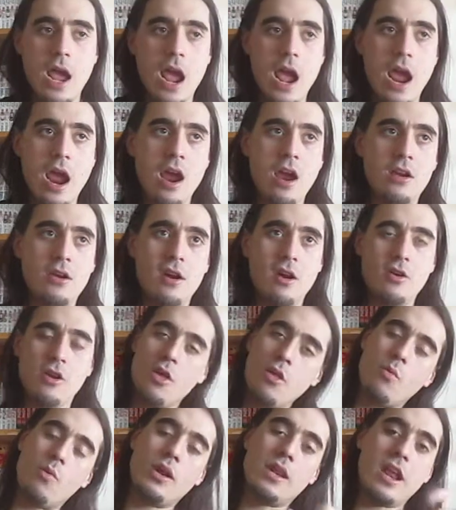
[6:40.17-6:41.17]
And
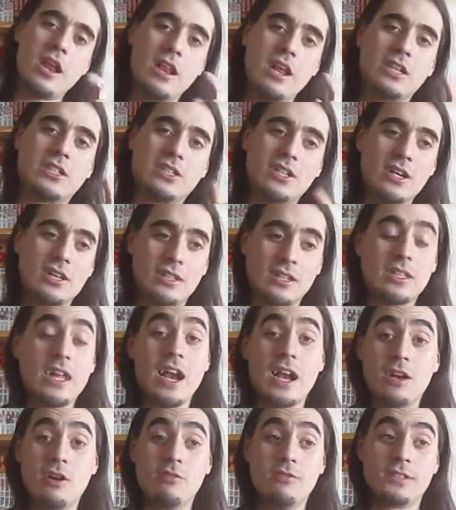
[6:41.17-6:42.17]
another one that did suck that
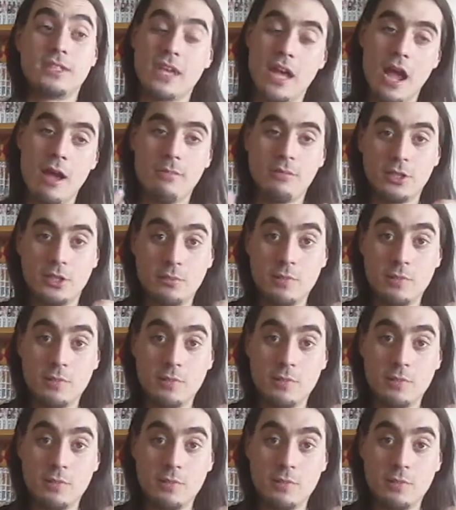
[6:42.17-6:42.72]
I noticed that happened